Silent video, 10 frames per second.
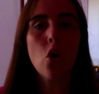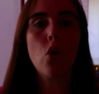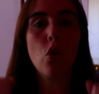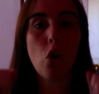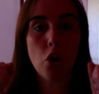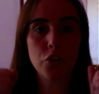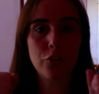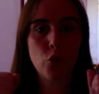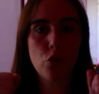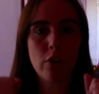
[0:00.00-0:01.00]
or on your
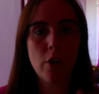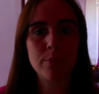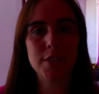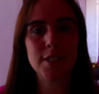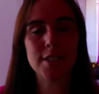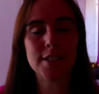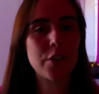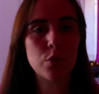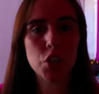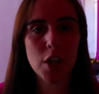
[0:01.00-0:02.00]
forearms
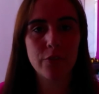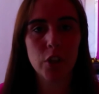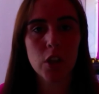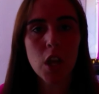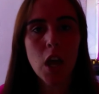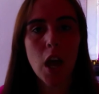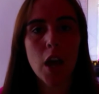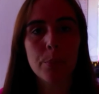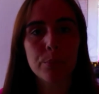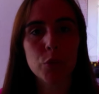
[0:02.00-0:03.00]
instead, whichever
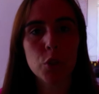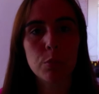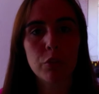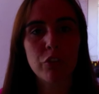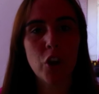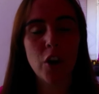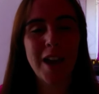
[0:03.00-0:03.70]
you prefer.